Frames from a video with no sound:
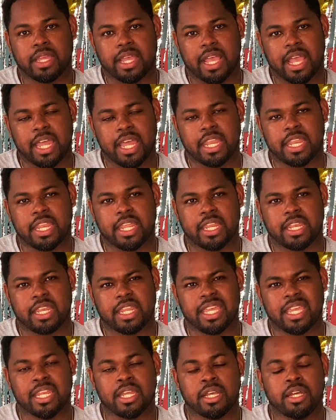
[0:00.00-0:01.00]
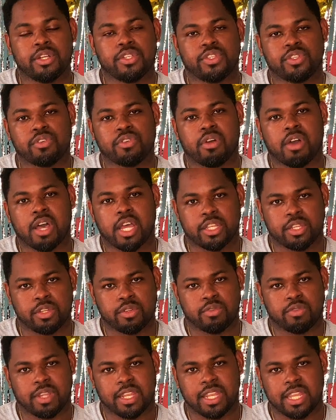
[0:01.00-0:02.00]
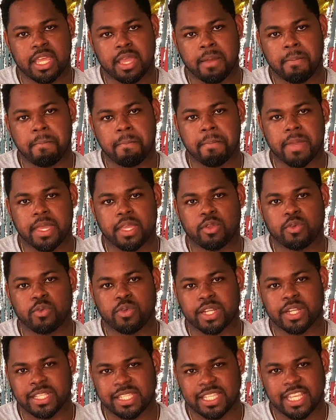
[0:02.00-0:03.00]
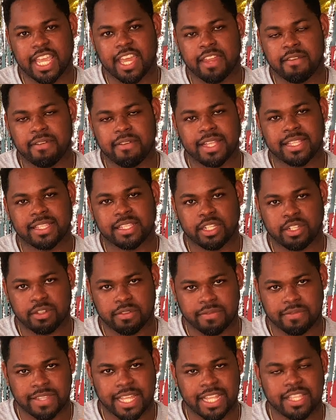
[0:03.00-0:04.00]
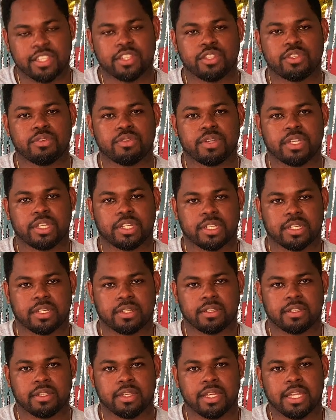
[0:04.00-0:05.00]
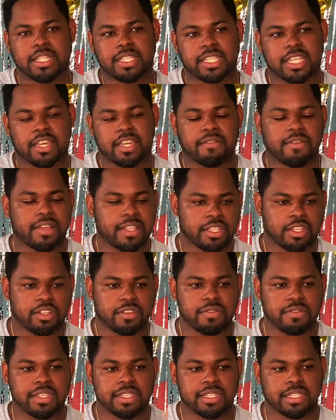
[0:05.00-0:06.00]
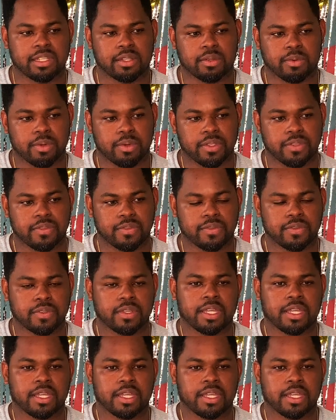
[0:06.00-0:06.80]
And then it hurts your heart to know that there are men who can take advantage of that situation, take advantage of these little ones,